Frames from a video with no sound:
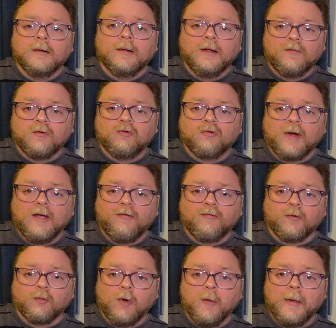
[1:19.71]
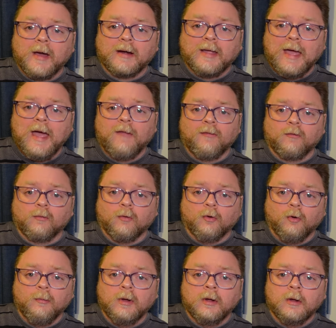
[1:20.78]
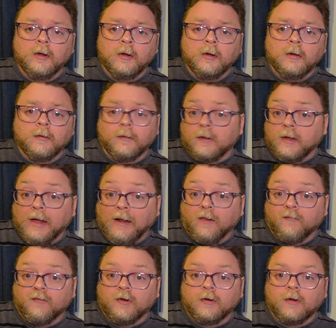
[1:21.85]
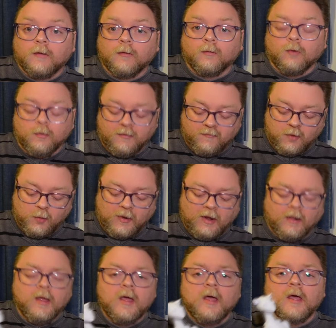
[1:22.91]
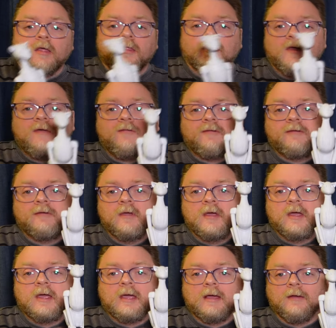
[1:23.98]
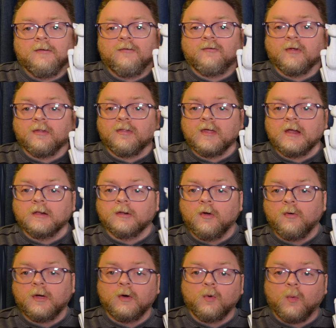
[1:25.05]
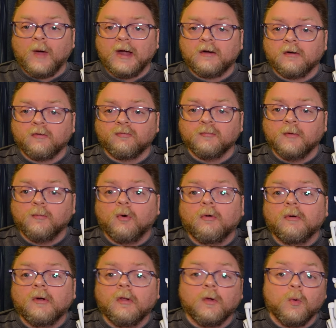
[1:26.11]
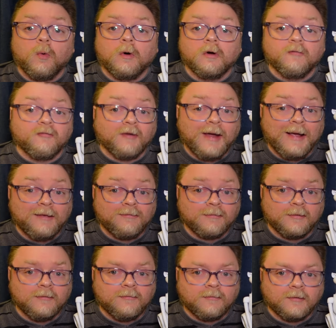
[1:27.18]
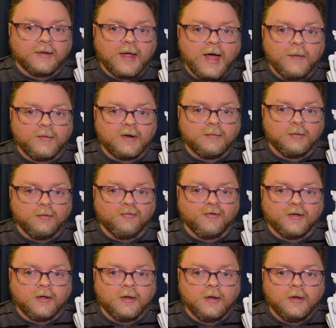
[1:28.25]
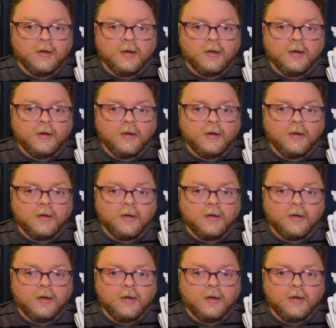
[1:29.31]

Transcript: let's address the robot cat in the room the elephant in the room, if you will. This is the Logan Whitehurst Memorial Award for Excellence in Comedy Music